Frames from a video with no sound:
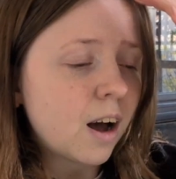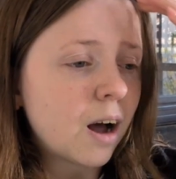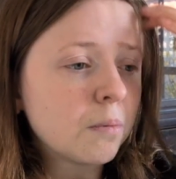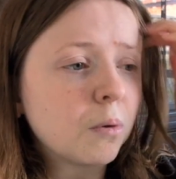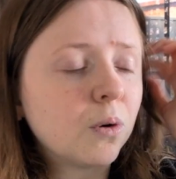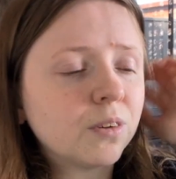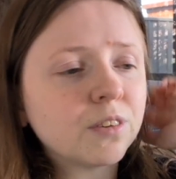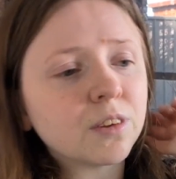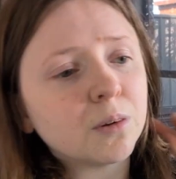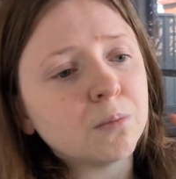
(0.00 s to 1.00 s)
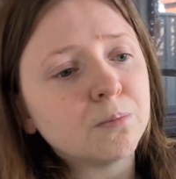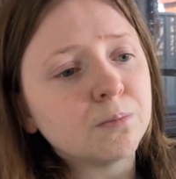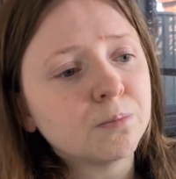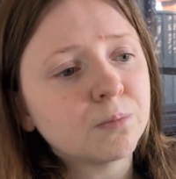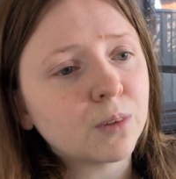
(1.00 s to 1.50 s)
I bought
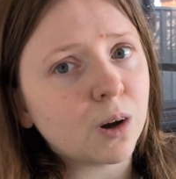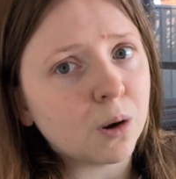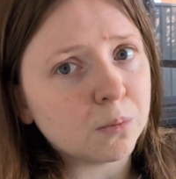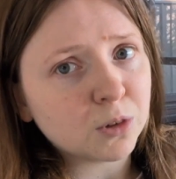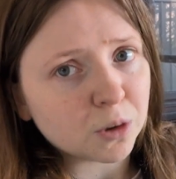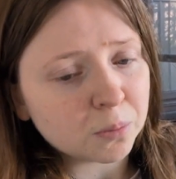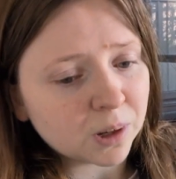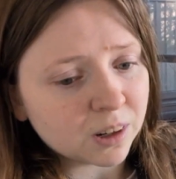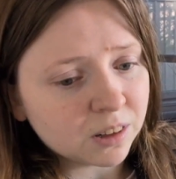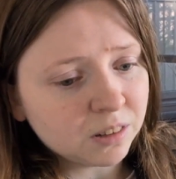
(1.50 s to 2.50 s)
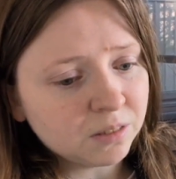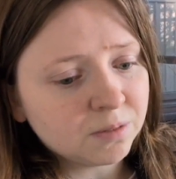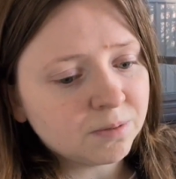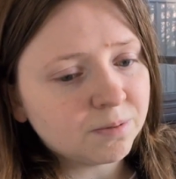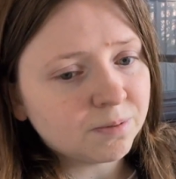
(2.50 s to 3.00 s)
some op shop yarn,
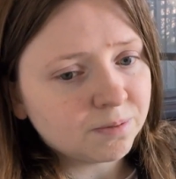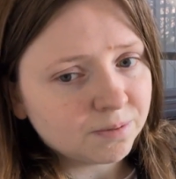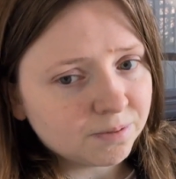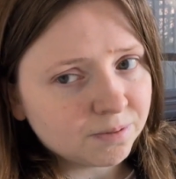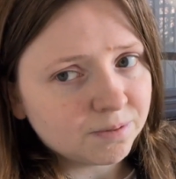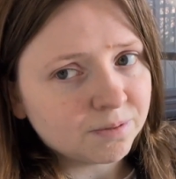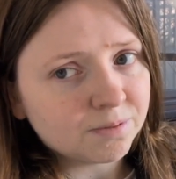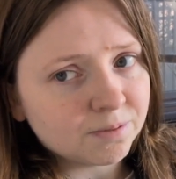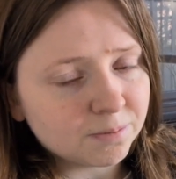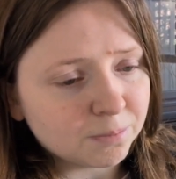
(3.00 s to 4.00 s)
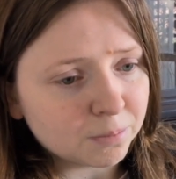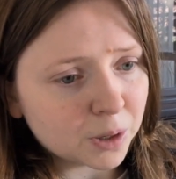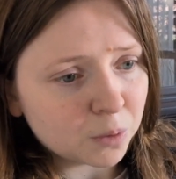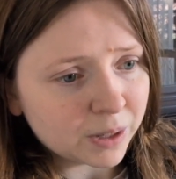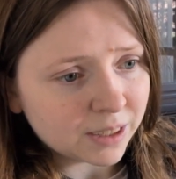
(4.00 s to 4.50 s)

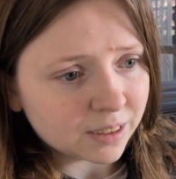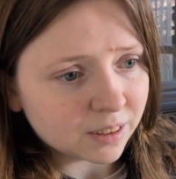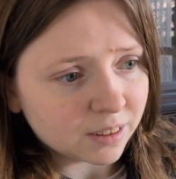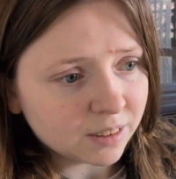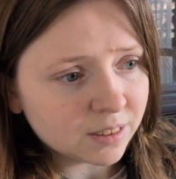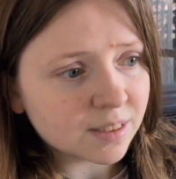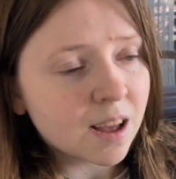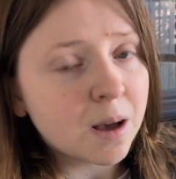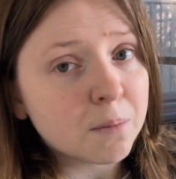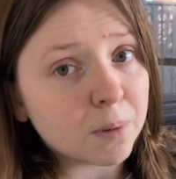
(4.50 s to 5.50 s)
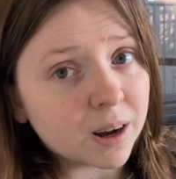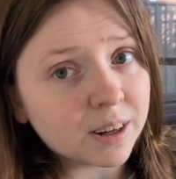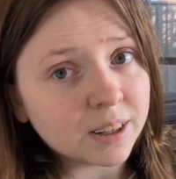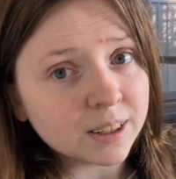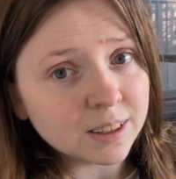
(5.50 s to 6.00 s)
my weakness, but
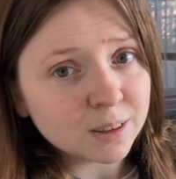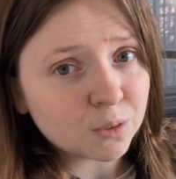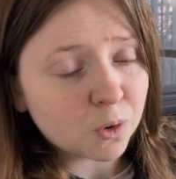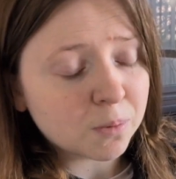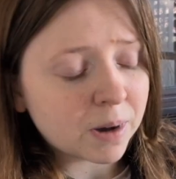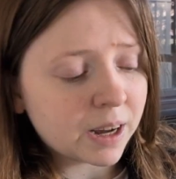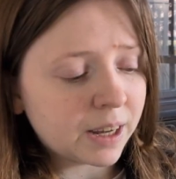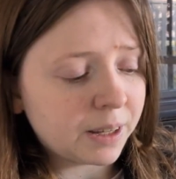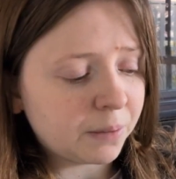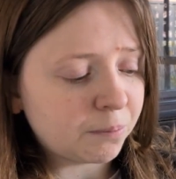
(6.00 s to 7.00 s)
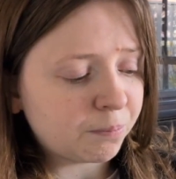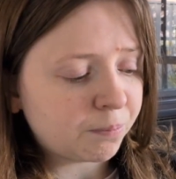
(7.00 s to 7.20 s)
it is for my